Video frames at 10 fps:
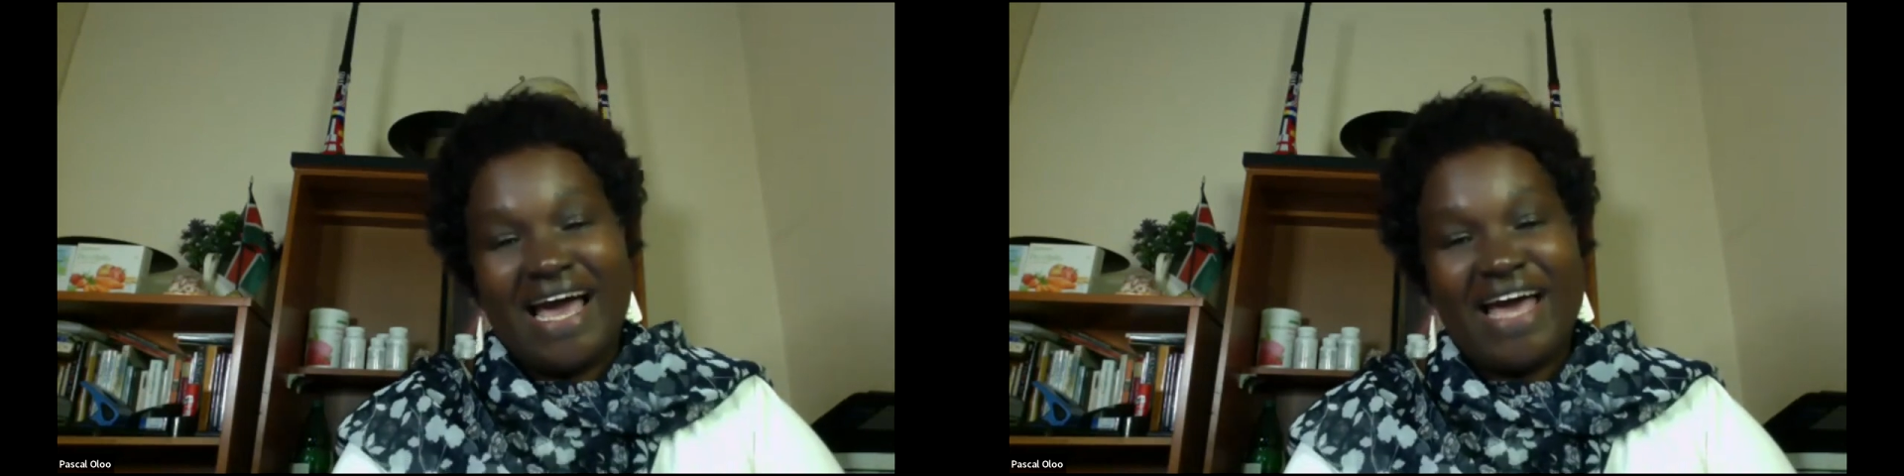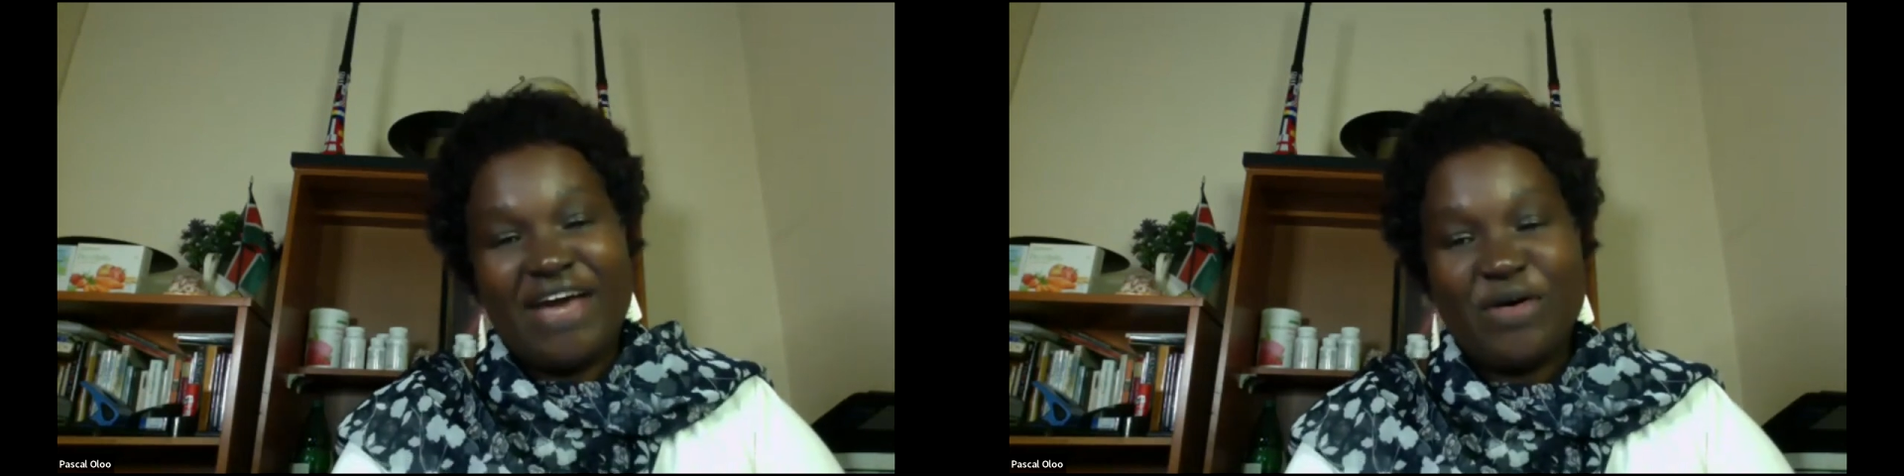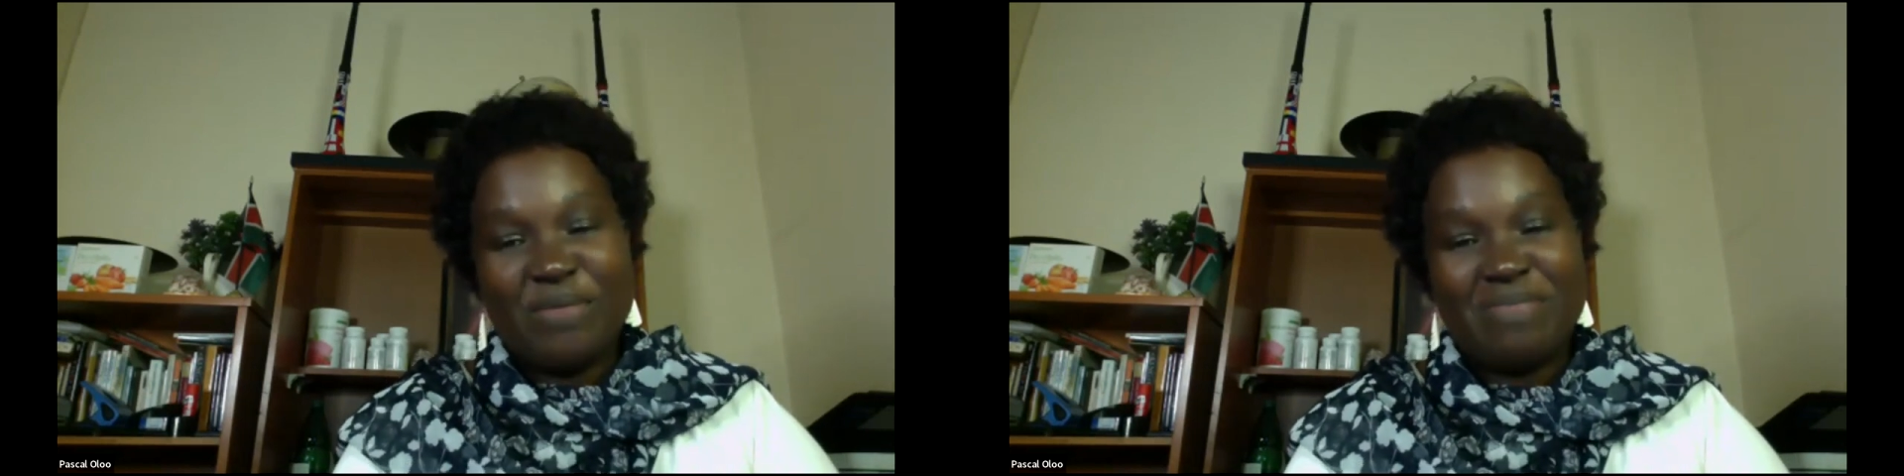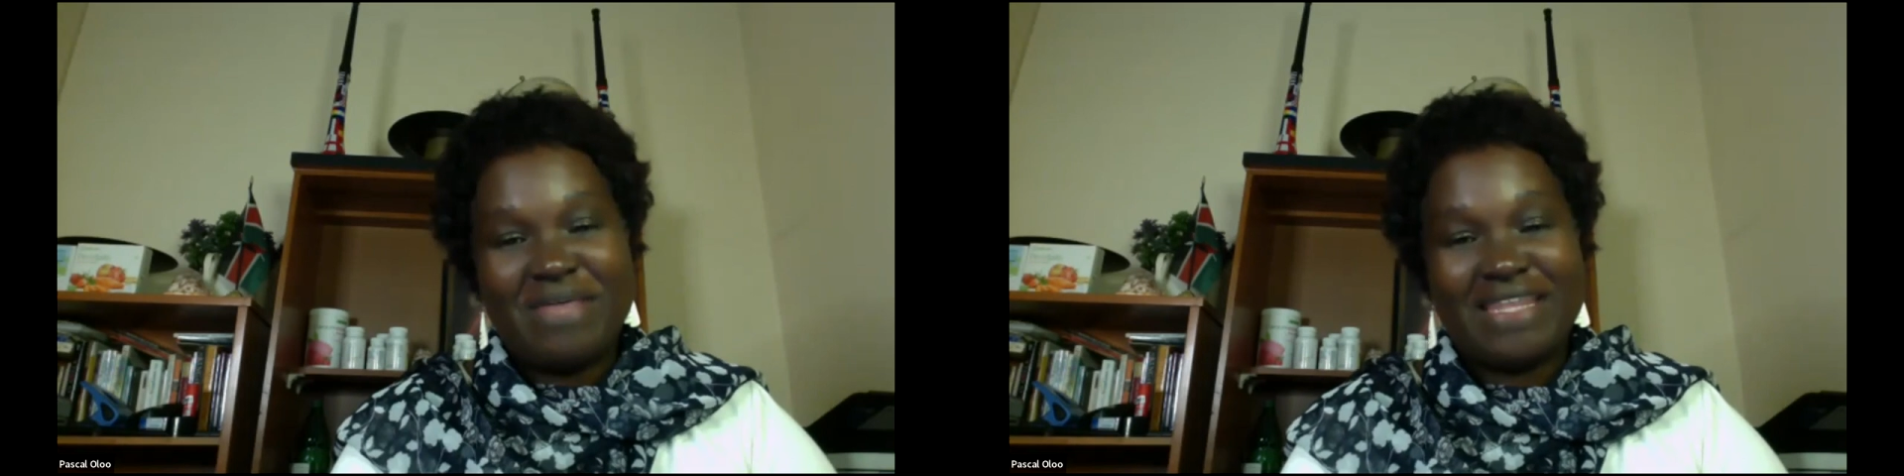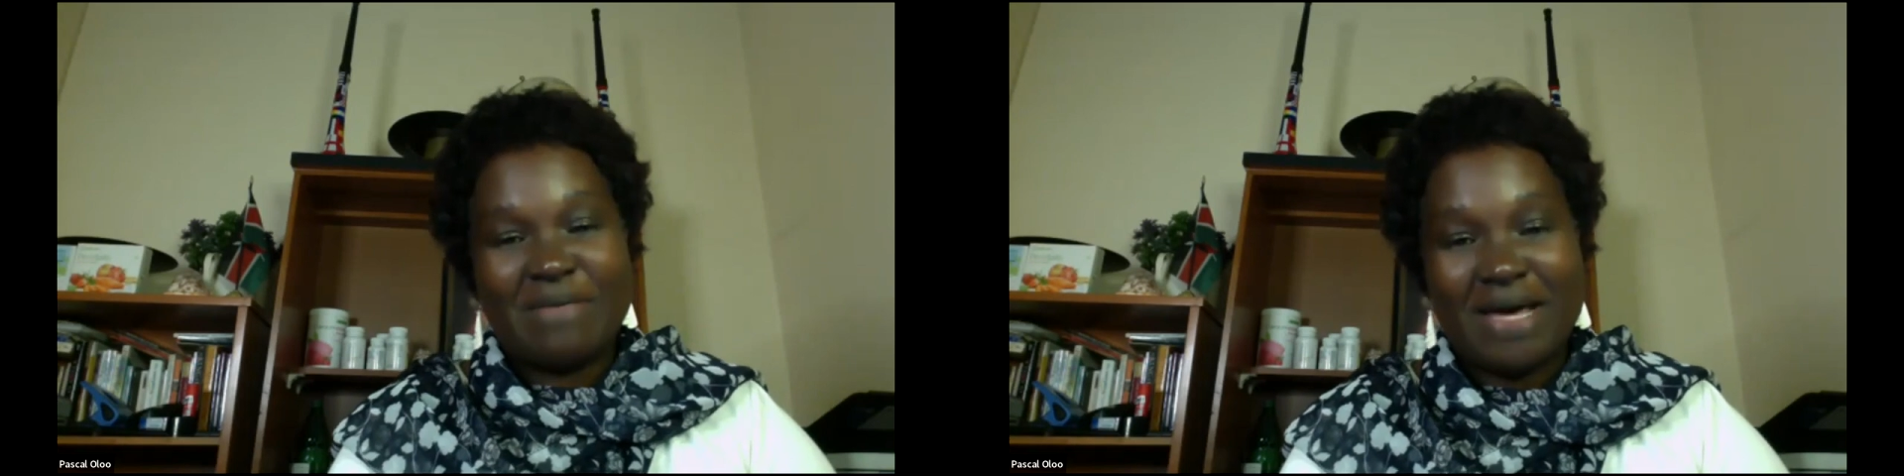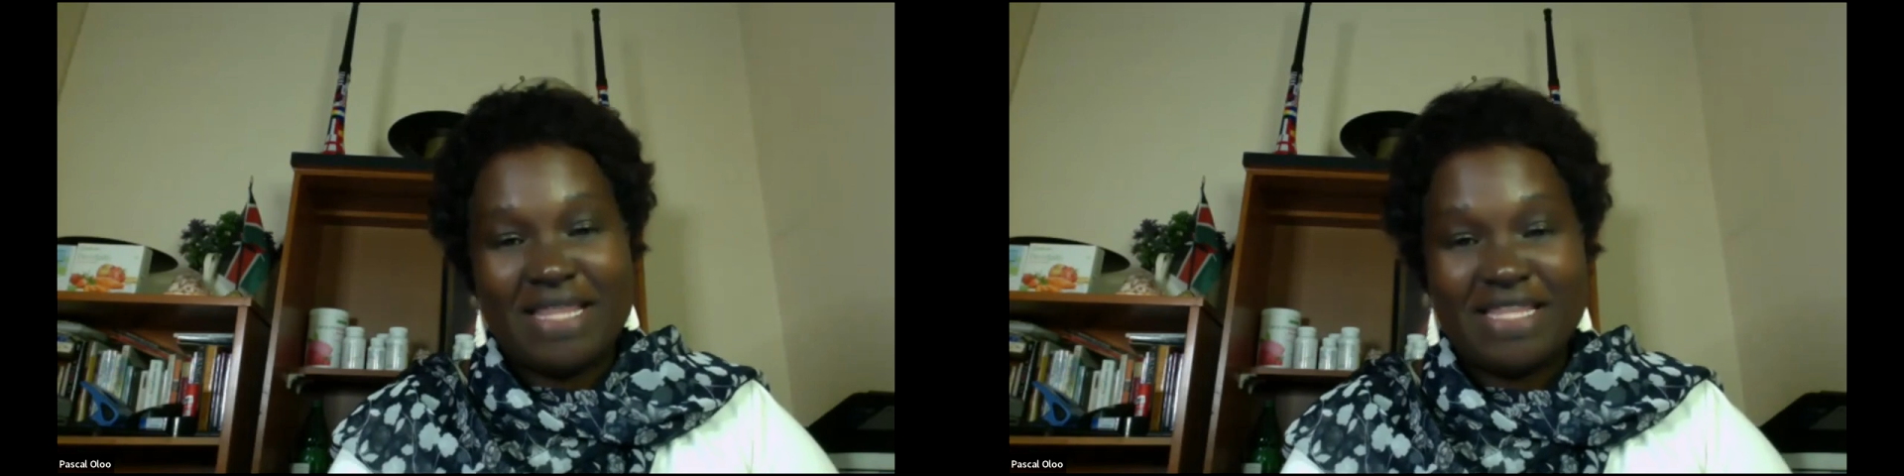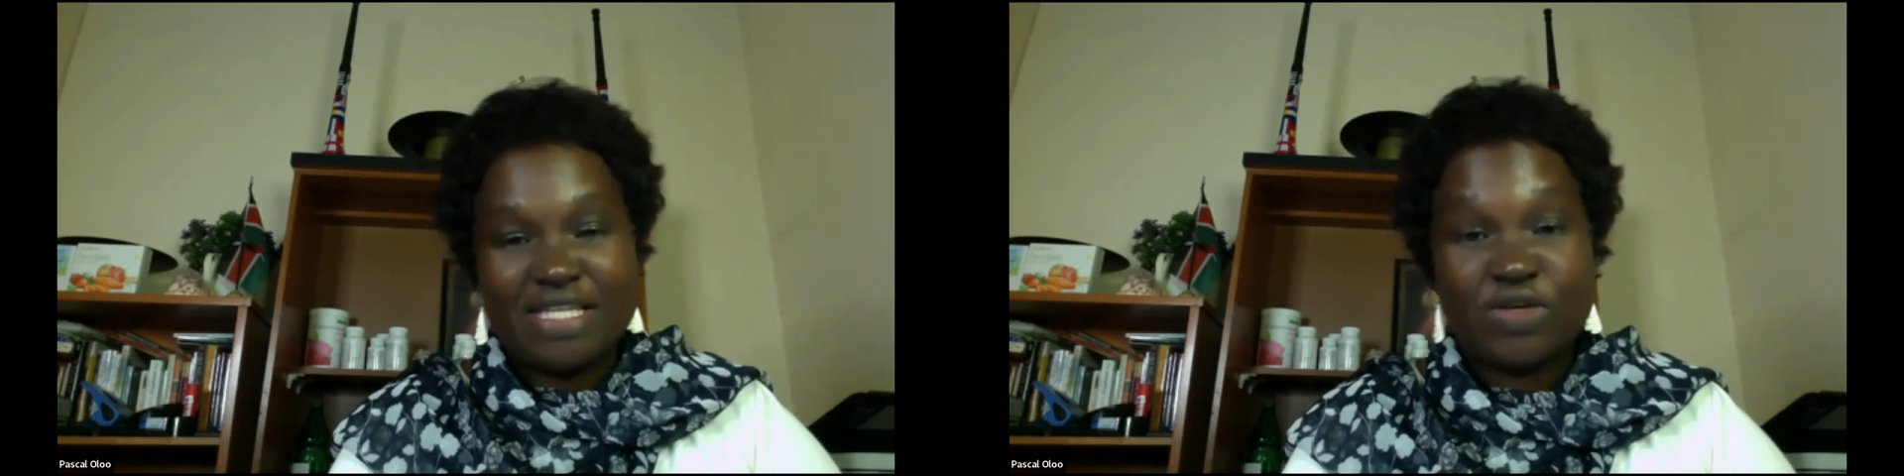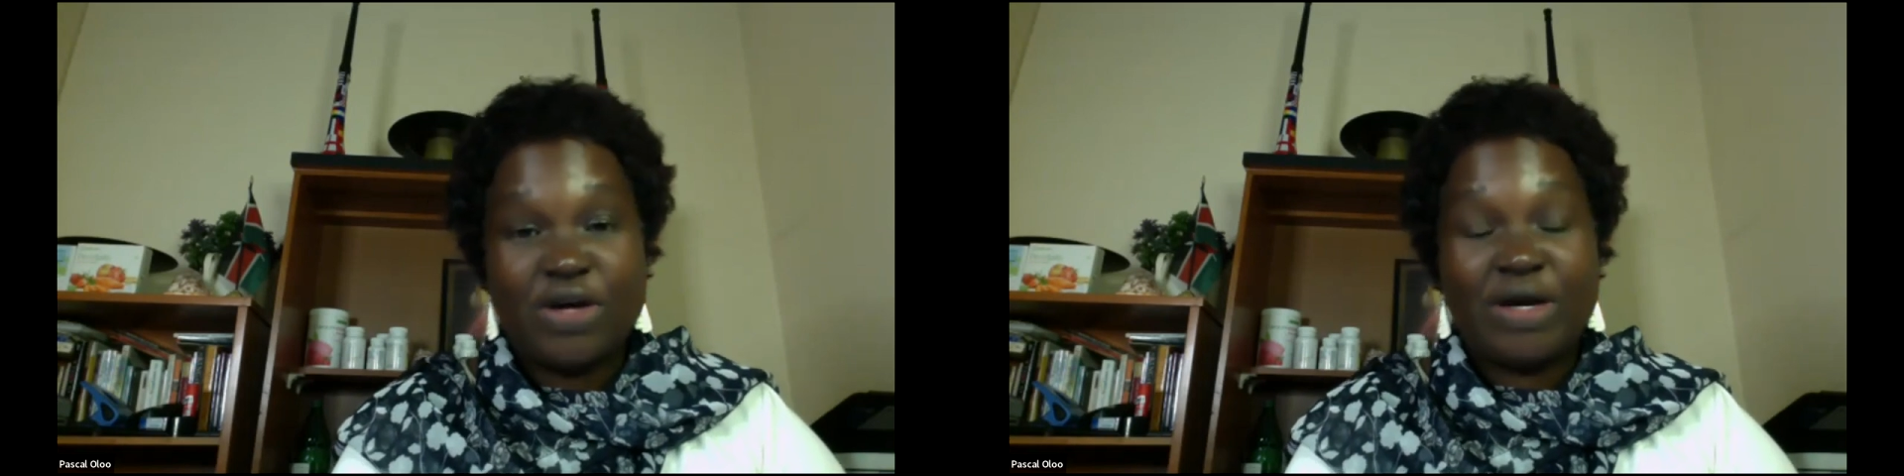I hope that the month
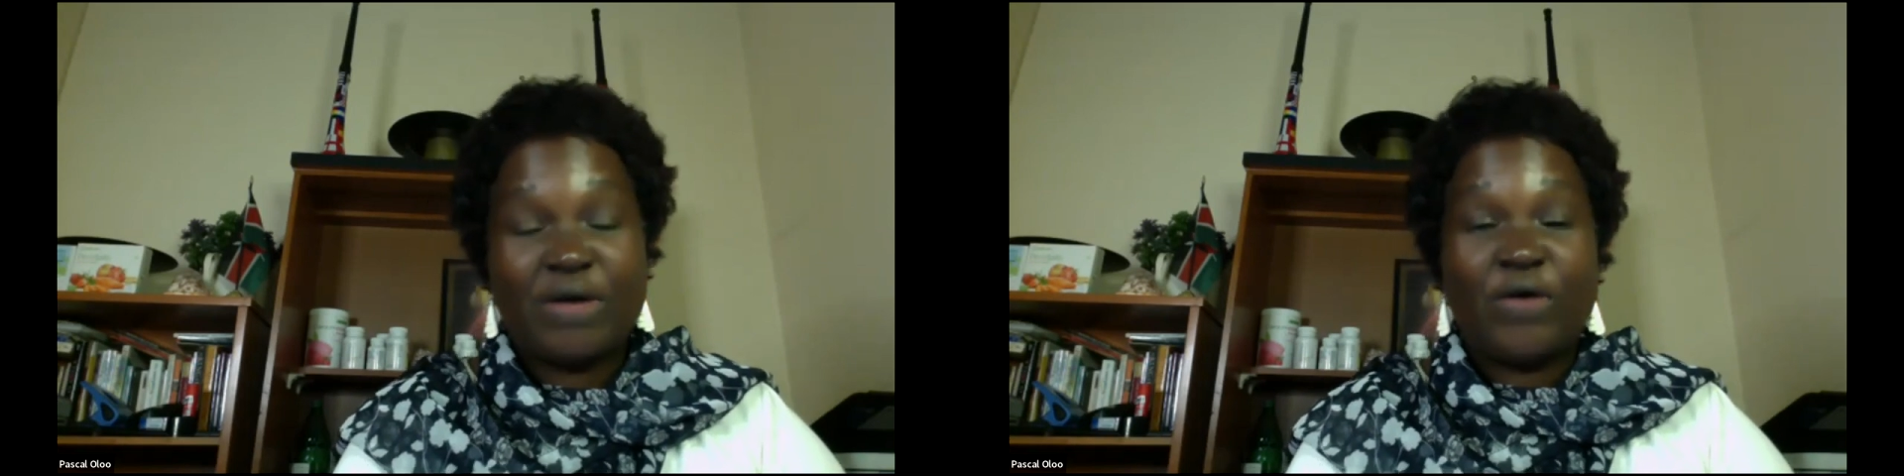is going